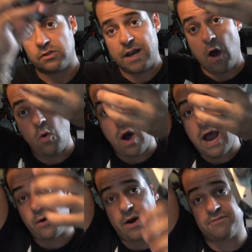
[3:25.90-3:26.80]
So now
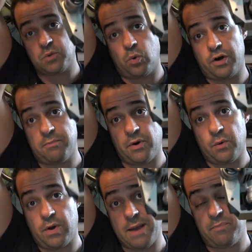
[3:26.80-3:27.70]
I don't have to worry about
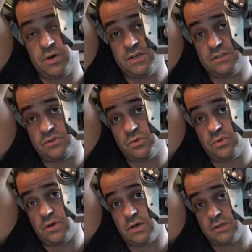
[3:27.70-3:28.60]
it when I put it
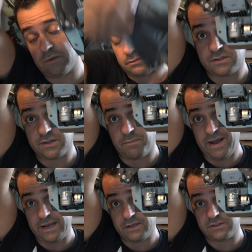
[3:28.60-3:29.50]
into the into the
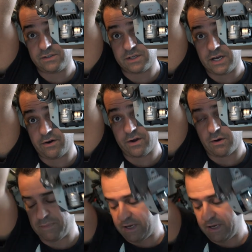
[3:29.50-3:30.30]
bag, into the carry-on